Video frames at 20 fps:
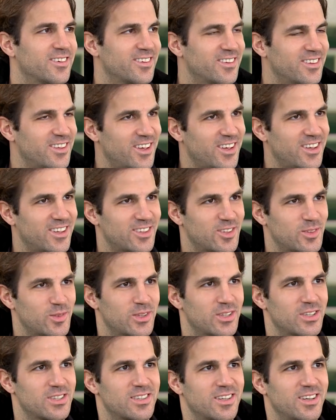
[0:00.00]
Yeah, to be
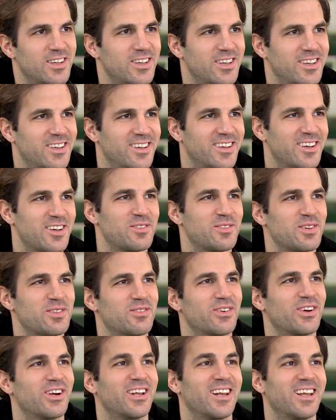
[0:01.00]
honest, I've been
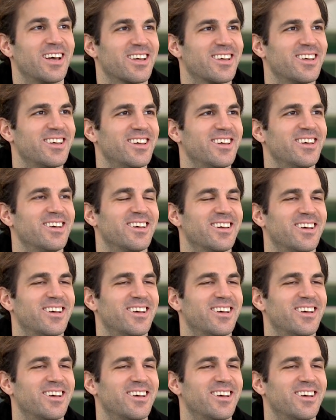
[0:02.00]
very lucky.